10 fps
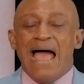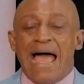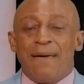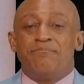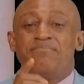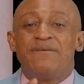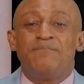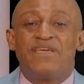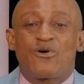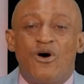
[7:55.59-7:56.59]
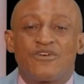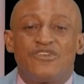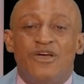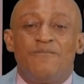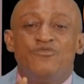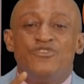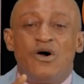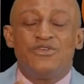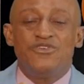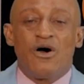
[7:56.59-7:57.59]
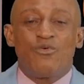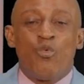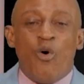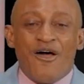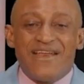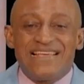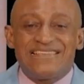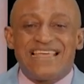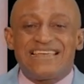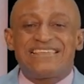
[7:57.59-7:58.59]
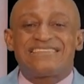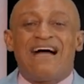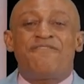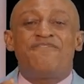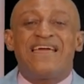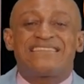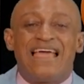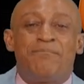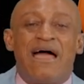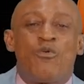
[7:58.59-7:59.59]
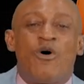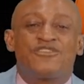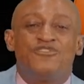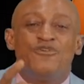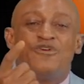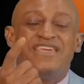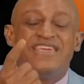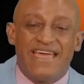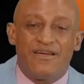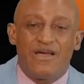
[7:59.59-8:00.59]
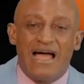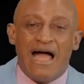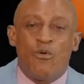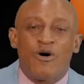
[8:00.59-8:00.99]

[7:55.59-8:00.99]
And because your worry state is affected by what you hear and